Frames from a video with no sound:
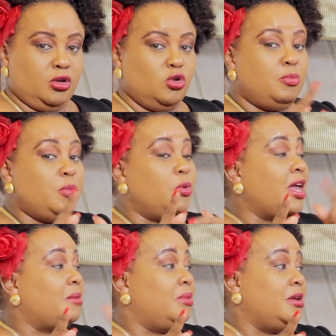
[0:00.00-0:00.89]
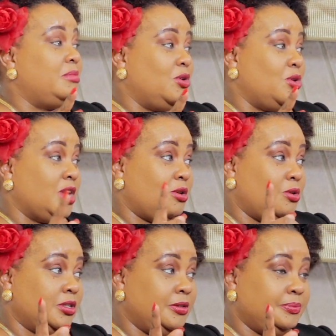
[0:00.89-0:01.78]
You know, people like blaming God a
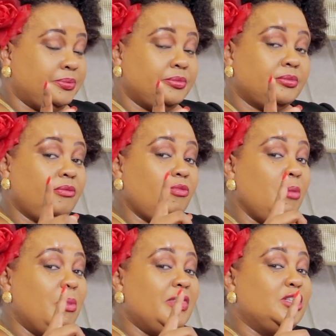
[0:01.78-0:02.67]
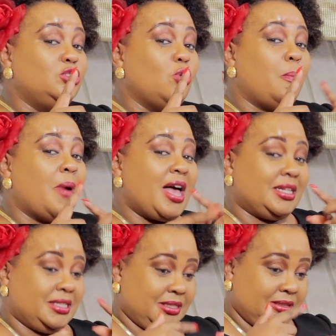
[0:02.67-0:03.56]
lot. But there's your part.